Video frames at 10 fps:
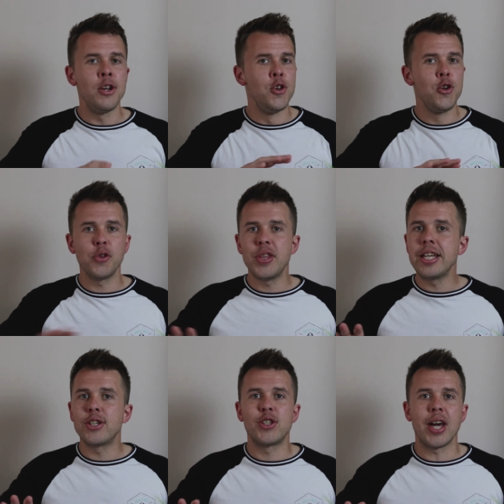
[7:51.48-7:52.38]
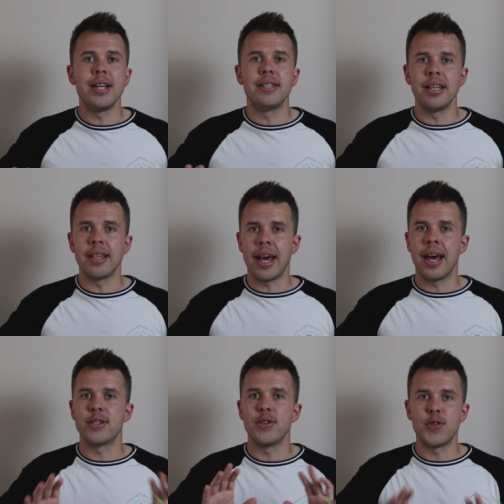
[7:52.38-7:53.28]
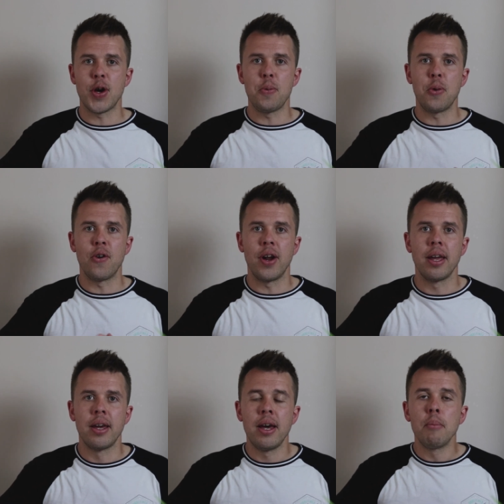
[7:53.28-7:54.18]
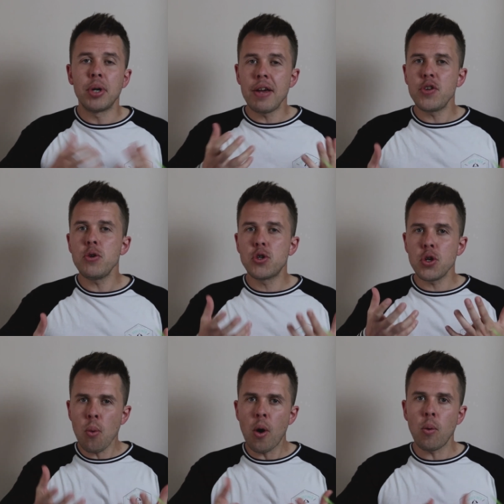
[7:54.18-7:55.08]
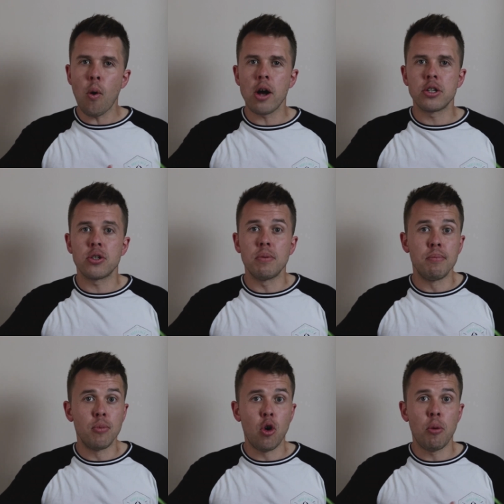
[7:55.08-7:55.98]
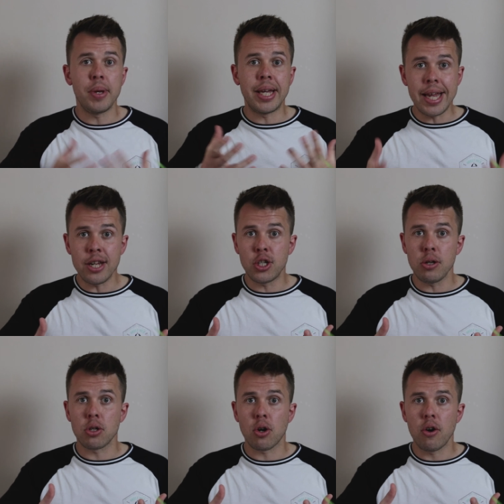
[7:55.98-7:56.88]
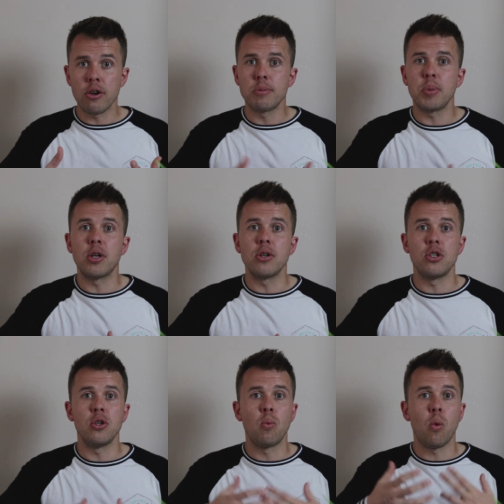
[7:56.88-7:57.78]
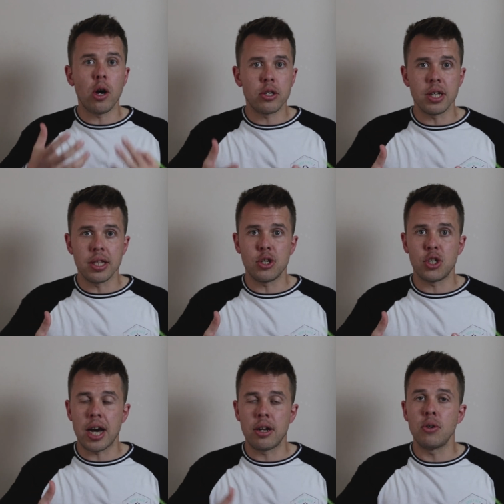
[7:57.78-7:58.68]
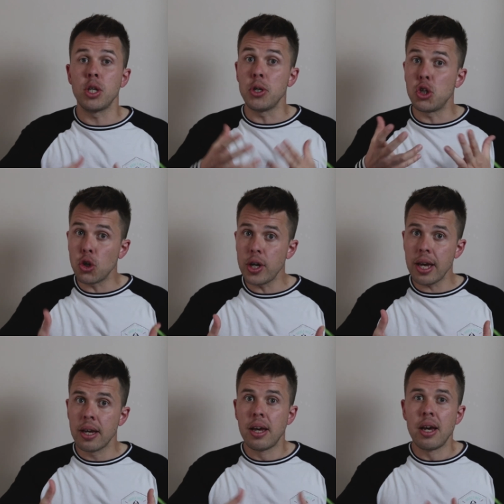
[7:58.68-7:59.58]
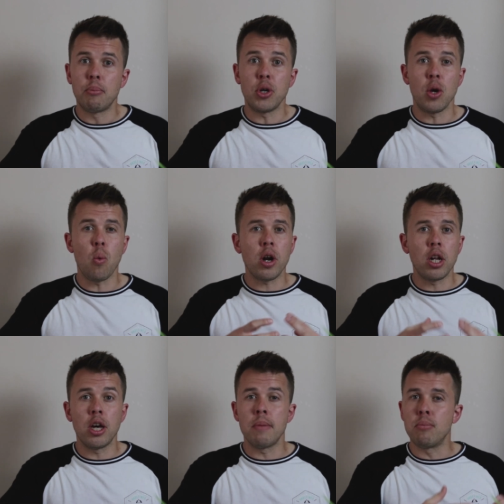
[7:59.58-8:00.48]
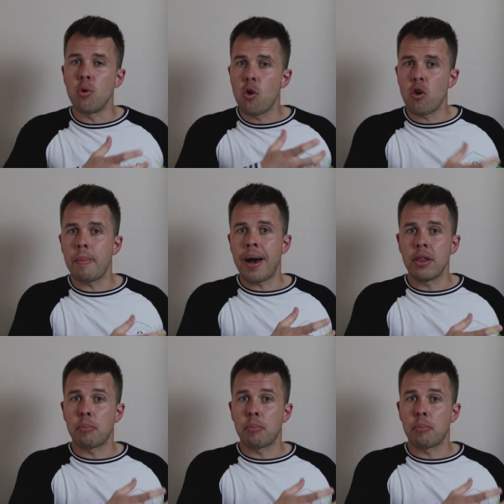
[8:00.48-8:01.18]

Nothing's changing there, so don't worry. But if you do want to watch some more beginner tutorials because you're watching this channel, you enjoy it, but you want to learn more about